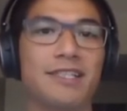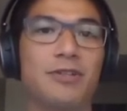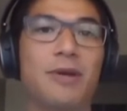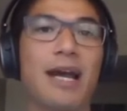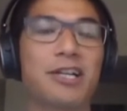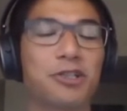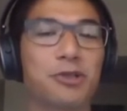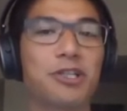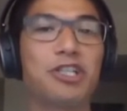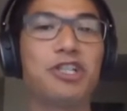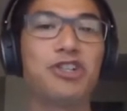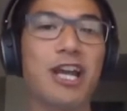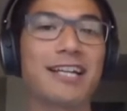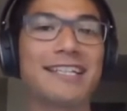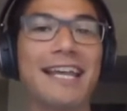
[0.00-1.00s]
to actually
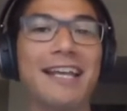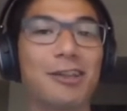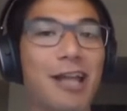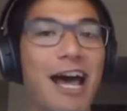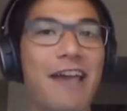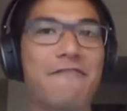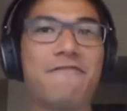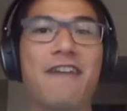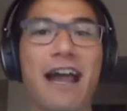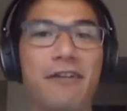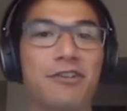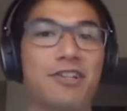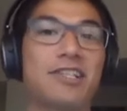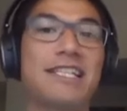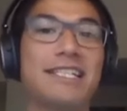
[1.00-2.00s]
inject a live
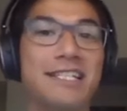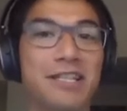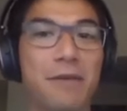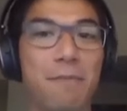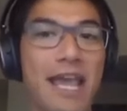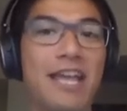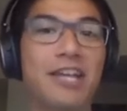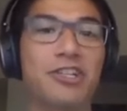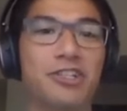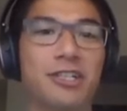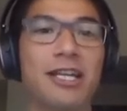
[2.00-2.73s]
virus into the patient.